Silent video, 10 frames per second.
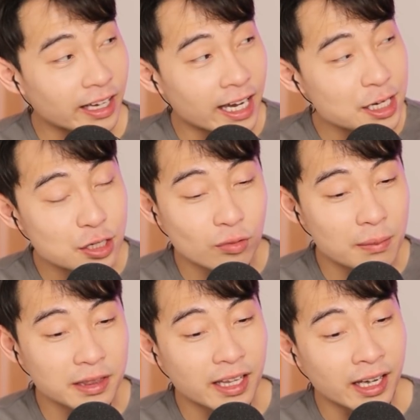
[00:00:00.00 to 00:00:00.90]
the Asian
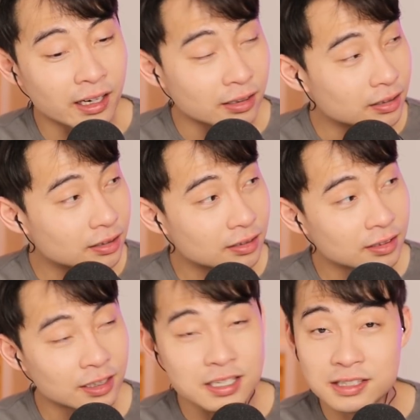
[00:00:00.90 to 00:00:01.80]
women there.
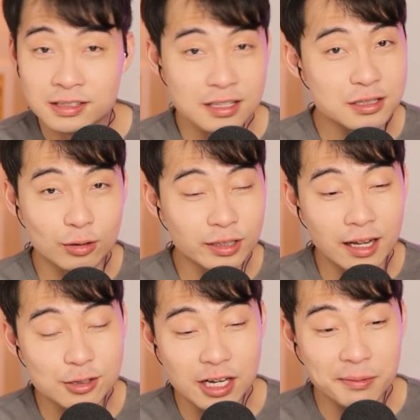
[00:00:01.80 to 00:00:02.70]
Just don't
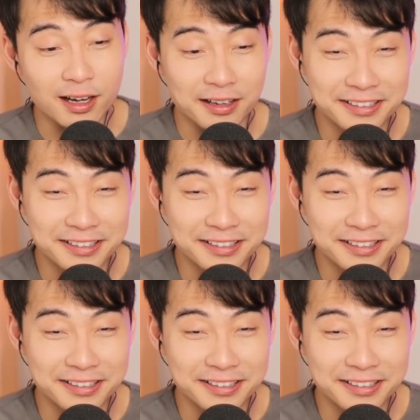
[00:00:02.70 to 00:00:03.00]
tell Gemma.